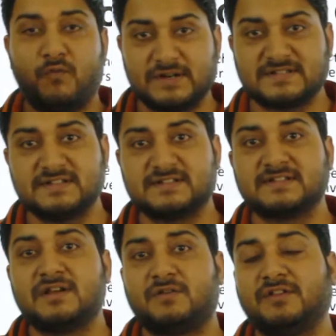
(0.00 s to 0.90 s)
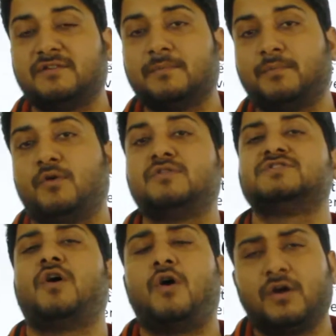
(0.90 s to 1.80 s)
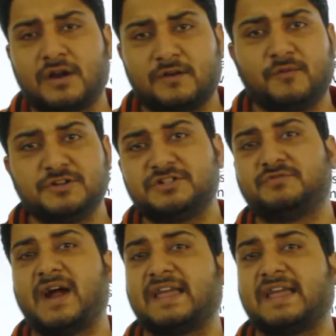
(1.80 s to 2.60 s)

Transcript: versus the reports or conversion